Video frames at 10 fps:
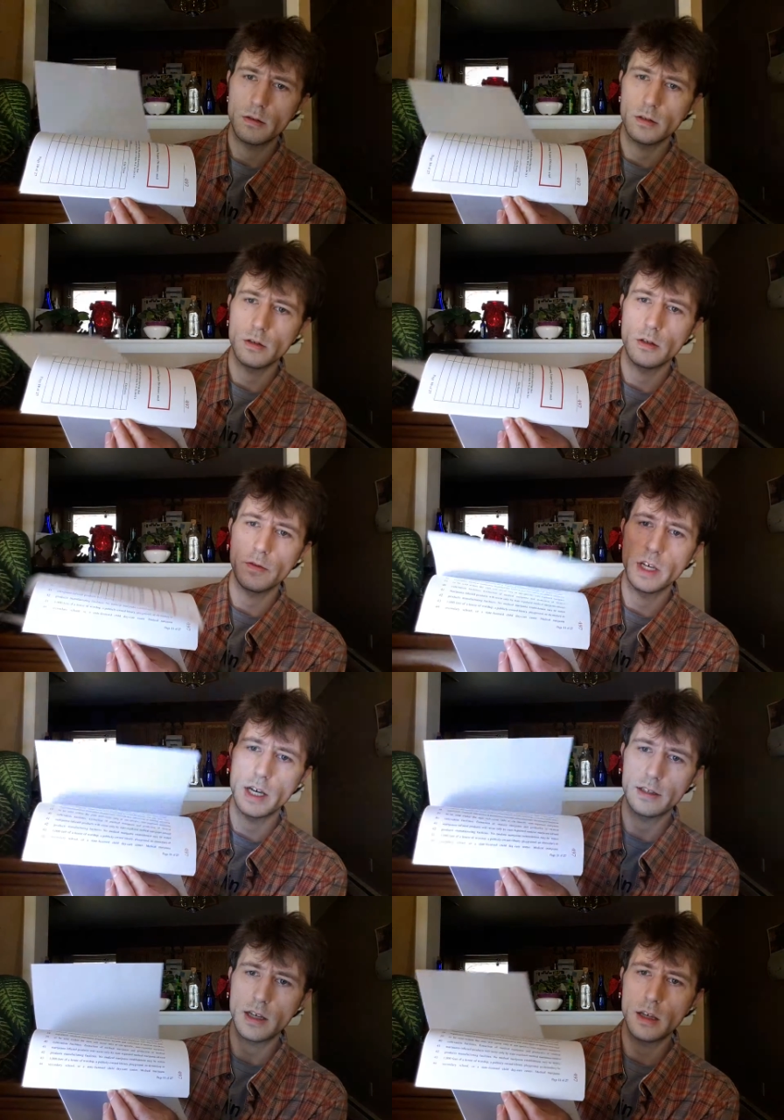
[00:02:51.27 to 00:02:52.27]
So you've
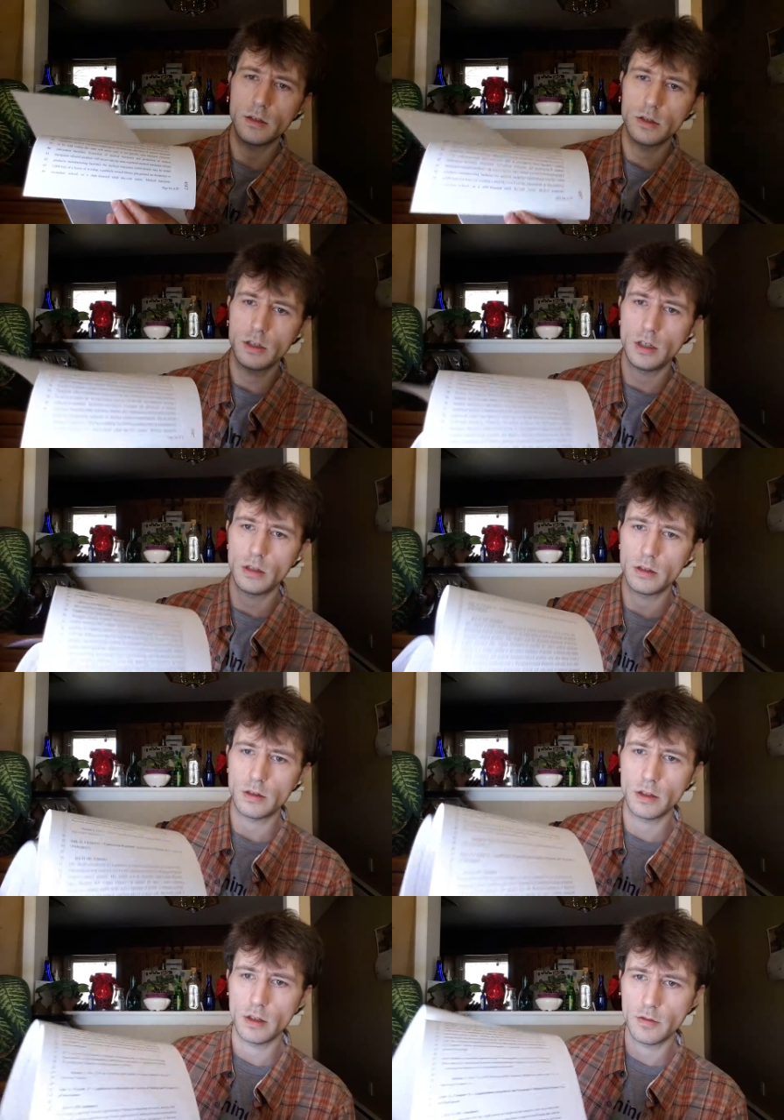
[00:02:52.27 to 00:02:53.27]
got 10
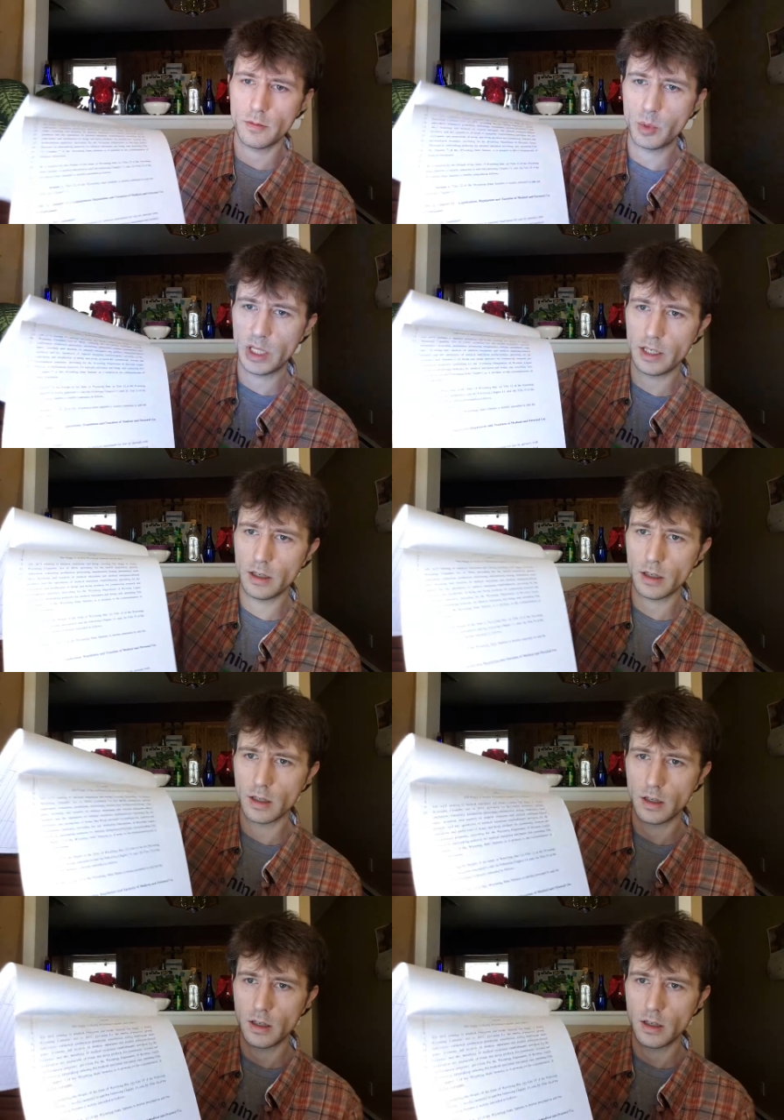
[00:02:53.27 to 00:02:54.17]
sheets of blank